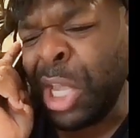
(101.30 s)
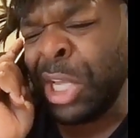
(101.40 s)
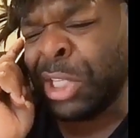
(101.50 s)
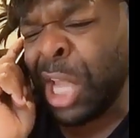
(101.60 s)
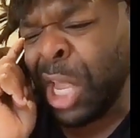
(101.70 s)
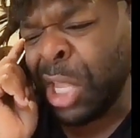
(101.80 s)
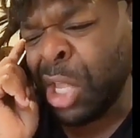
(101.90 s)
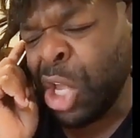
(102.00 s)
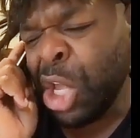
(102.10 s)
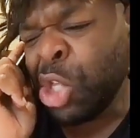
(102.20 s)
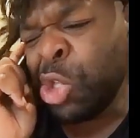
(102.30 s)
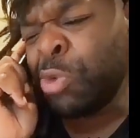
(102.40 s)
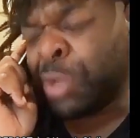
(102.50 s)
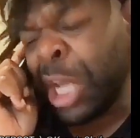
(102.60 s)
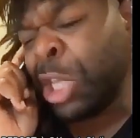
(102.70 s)
It say,
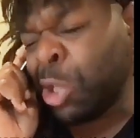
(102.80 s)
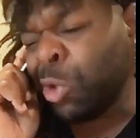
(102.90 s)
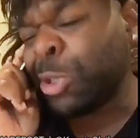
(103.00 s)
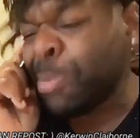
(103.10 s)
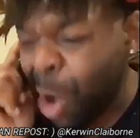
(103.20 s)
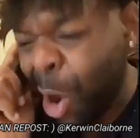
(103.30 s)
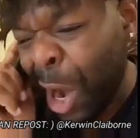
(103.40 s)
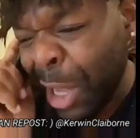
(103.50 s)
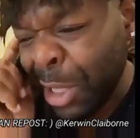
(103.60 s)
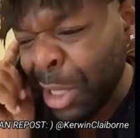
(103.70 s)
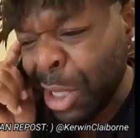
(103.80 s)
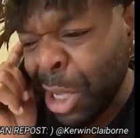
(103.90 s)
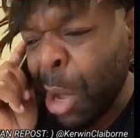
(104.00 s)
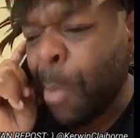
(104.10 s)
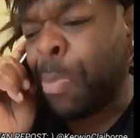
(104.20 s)
you think you smart,
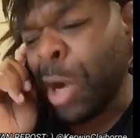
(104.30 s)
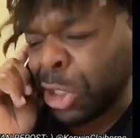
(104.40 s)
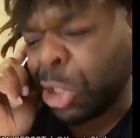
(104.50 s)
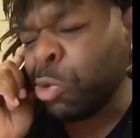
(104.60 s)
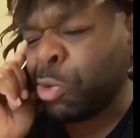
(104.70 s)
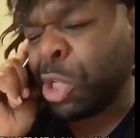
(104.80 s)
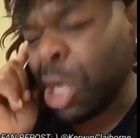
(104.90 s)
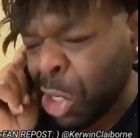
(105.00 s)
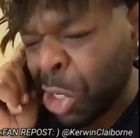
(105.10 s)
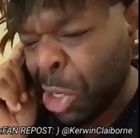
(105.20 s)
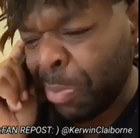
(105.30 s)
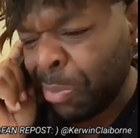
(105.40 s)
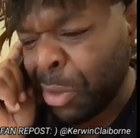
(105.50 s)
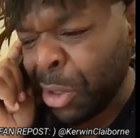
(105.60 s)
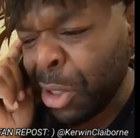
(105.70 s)
but you
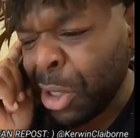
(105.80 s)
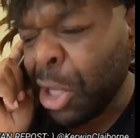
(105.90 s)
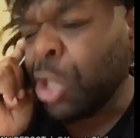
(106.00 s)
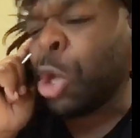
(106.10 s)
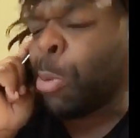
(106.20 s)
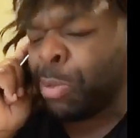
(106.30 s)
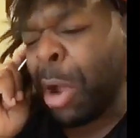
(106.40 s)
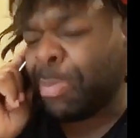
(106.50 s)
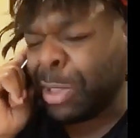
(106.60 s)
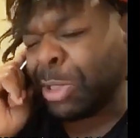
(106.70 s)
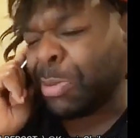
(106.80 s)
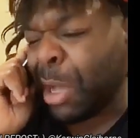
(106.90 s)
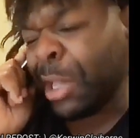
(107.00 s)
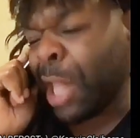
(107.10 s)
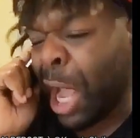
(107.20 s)
dumb. Your breath be
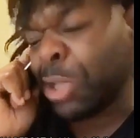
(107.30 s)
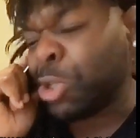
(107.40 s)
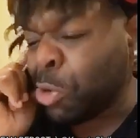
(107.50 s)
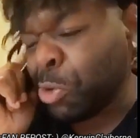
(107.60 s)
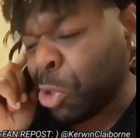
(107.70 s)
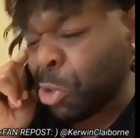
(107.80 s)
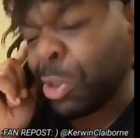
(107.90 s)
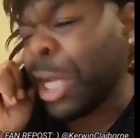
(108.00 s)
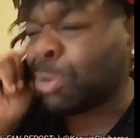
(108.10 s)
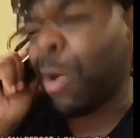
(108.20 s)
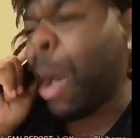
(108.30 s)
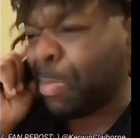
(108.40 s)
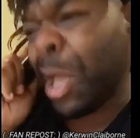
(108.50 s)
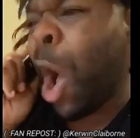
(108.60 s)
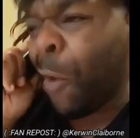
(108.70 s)
smelling like doo-doo. That's why I
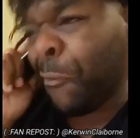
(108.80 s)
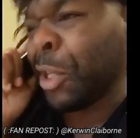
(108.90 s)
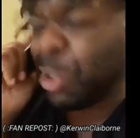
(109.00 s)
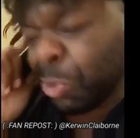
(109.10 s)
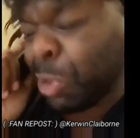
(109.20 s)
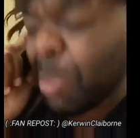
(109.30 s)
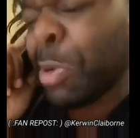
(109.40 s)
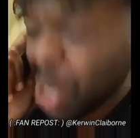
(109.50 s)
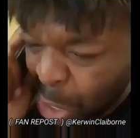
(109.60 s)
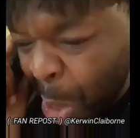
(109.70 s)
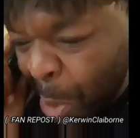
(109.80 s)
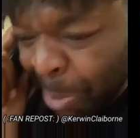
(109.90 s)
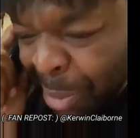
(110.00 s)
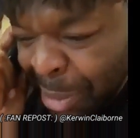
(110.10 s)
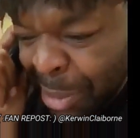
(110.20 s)
be offering you some gum.
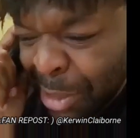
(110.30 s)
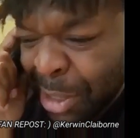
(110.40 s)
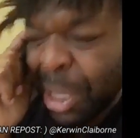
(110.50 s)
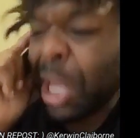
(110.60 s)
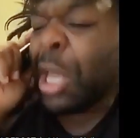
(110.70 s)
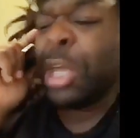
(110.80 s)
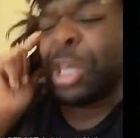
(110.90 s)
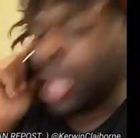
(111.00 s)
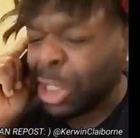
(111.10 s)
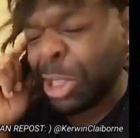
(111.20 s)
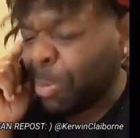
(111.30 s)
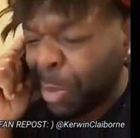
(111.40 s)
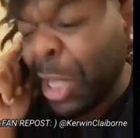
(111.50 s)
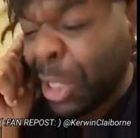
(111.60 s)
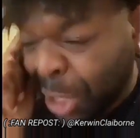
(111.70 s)
Keisha
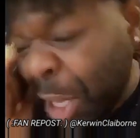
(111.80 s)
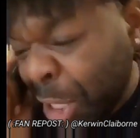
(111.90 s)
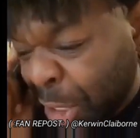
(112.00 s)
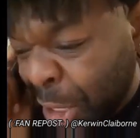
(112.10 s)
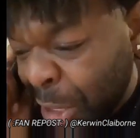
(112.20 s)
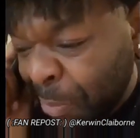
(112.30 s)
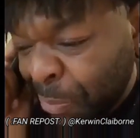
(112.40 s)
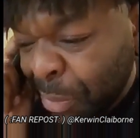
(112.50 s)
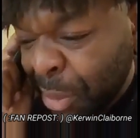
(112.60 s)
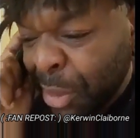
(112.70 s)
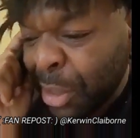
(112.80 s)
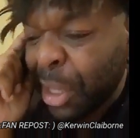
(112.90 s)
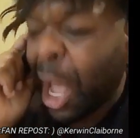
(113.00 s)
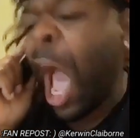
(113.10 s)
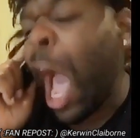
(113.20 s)
be kicking.
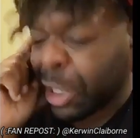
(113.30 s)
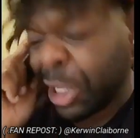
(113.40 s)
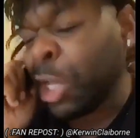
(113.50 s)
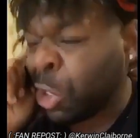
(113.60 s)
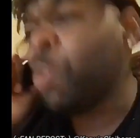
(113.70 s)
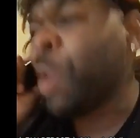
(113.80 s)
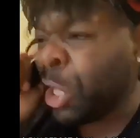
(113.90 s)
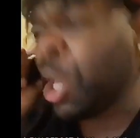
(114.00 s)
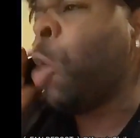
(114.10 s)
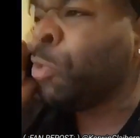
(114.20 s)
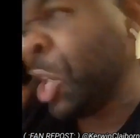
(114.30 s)
I kick you in your